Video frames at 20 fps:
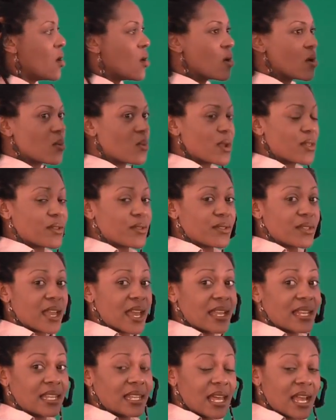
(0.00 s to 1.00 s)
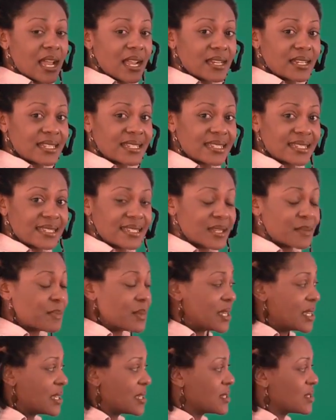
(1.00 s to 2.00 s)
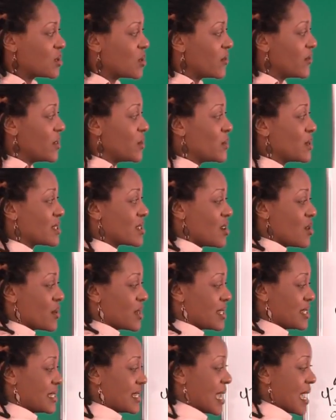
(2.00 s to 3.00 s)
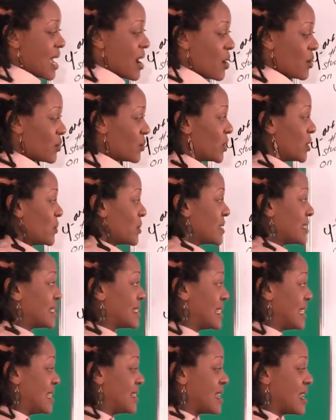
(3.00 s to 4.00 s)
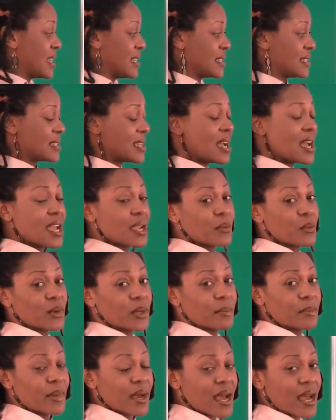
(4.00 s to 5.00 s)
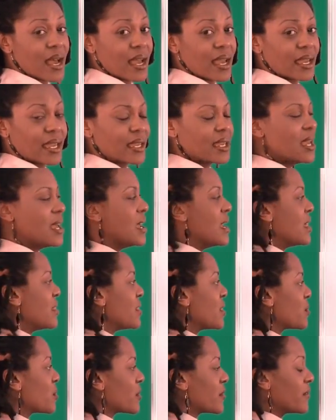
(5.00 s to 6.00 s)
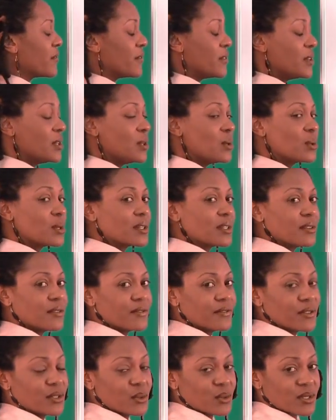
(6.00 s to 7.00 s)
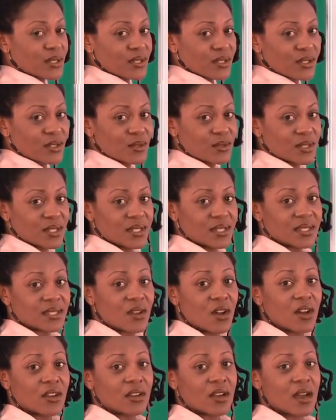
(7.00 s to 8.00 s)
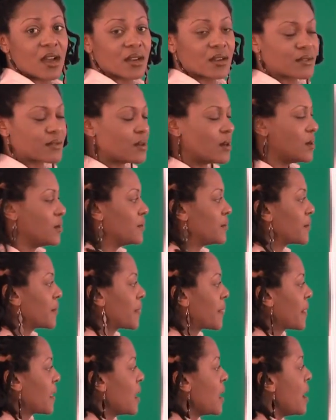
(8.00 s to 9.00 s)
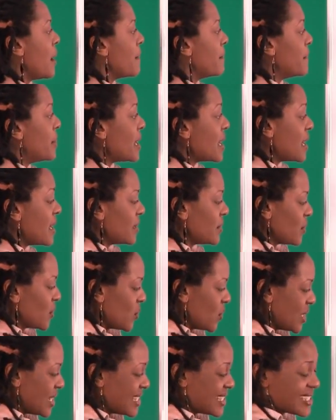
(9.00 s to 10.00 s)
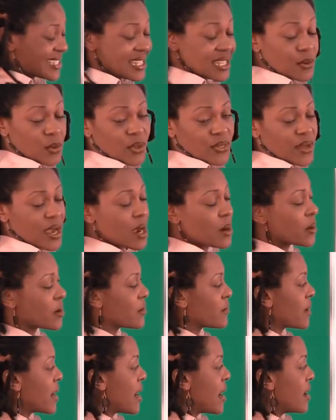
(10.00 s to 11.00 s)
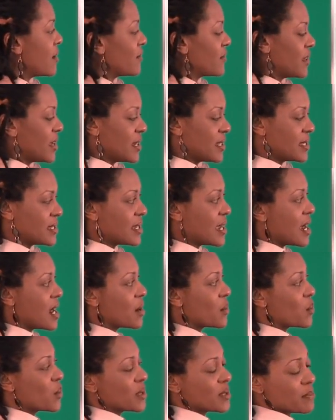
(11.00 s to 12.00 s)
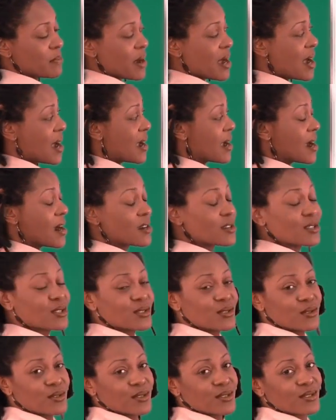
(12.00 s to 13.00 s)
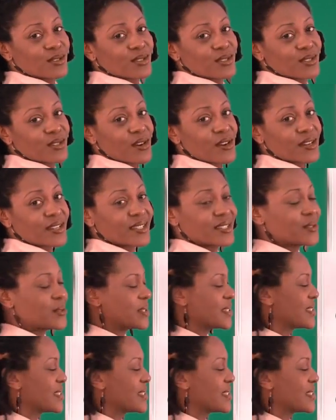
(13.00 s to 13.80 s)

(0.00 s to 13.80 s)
or whether that line is dipping. So if it was going down, we would see that as time went by, there were fewer and fewer students on honor roll. But we see with our graph that as time went by, our students are starting to